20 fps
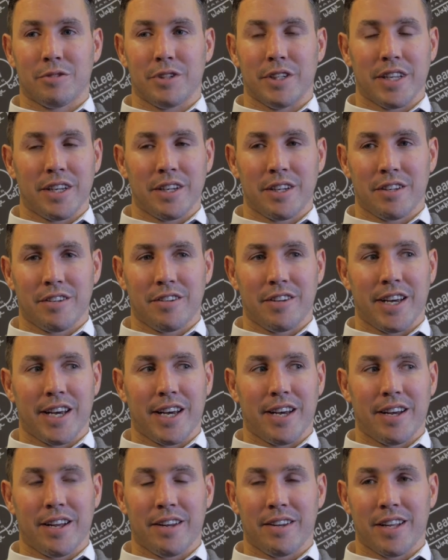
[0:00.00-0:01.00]
We didn't,
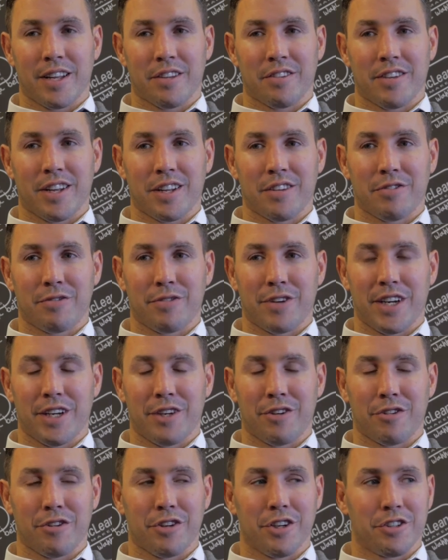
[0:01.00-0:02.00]
yeah, and that's that's very
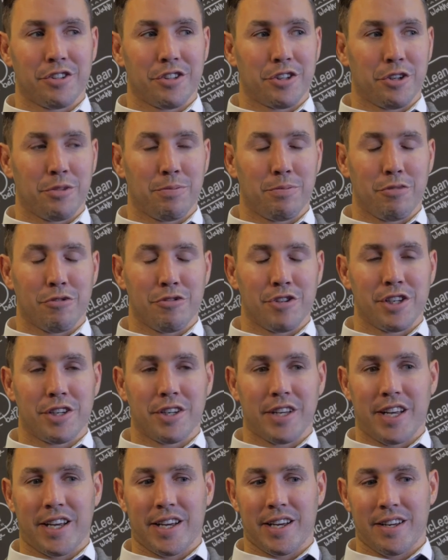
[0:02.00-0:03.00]
true. That's a good point.
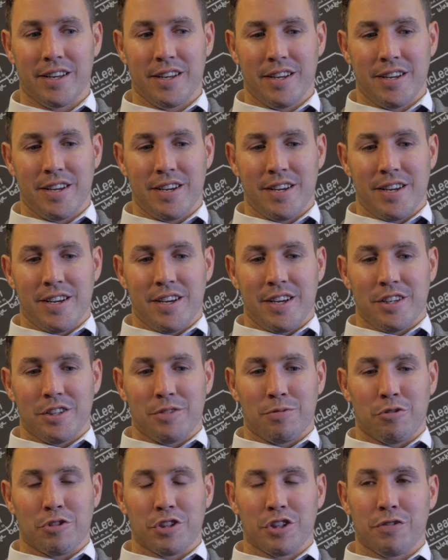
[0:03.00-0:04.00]
Uh,
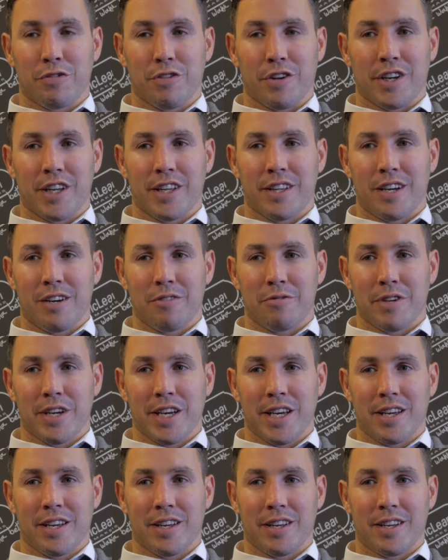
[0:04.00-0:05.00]
sports funny that
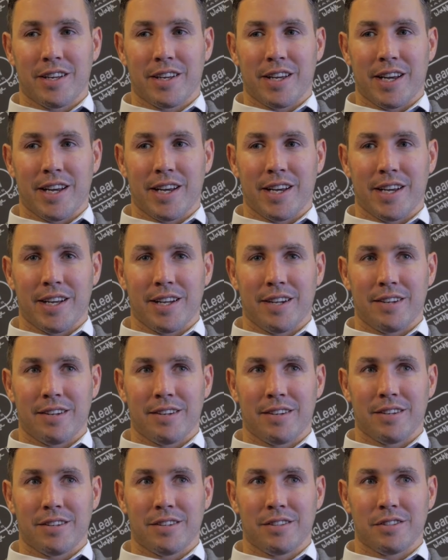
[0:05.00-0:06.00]
way. Uh,
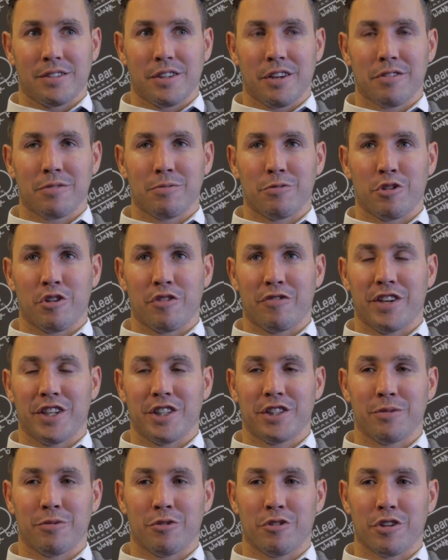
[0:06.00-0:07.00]
nothing
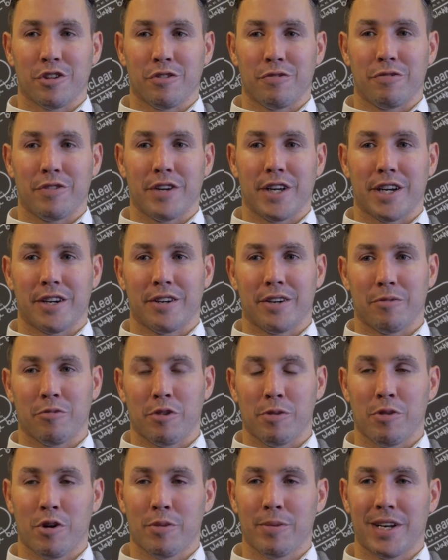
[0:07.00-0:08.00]
motivates you more than fear, and
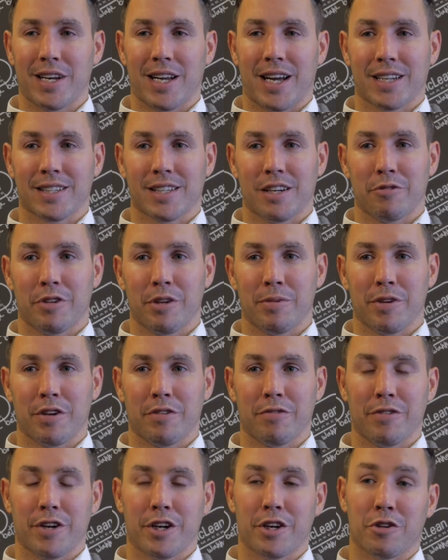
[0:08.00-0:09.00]
we probably lacked that wee bit
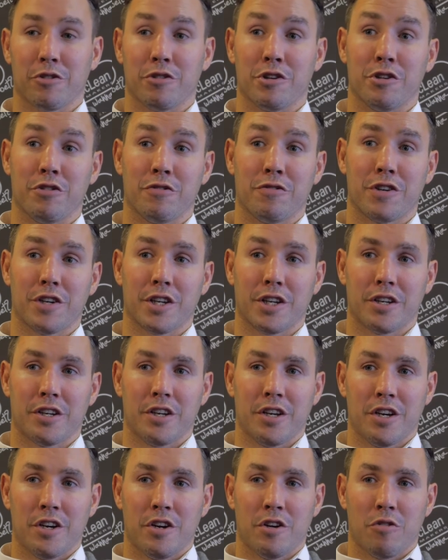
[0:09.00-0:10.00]
of fear going over to
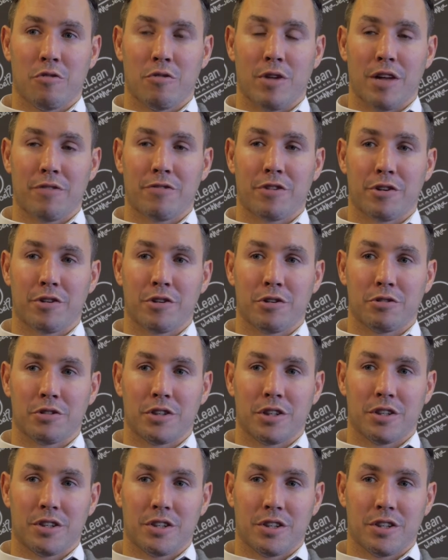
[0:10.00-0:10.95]
Welford Road